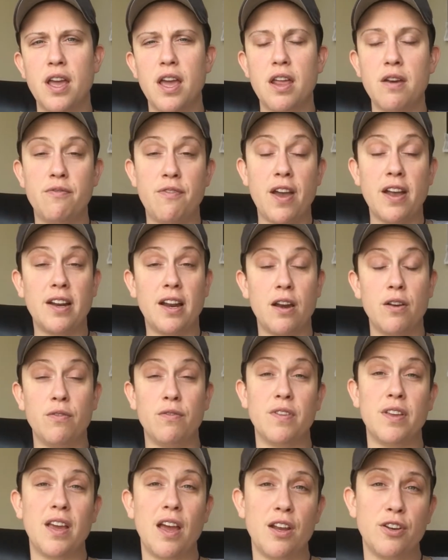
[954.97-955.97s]
In fact, I
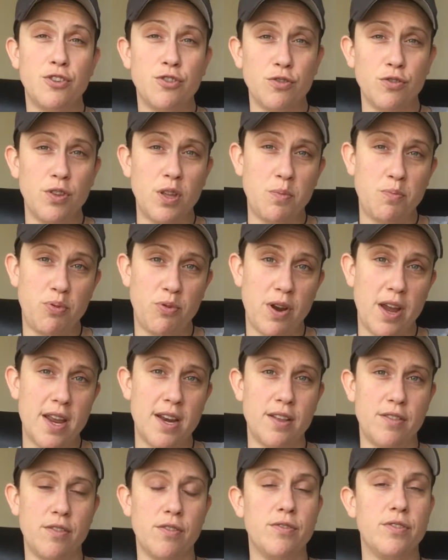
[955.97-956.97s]
don't think I truly
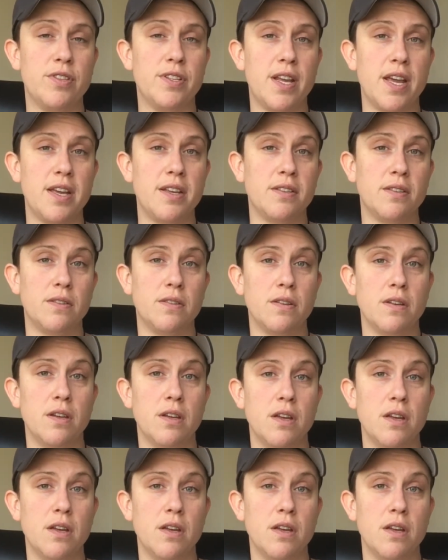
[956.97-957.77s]
prayed in those days.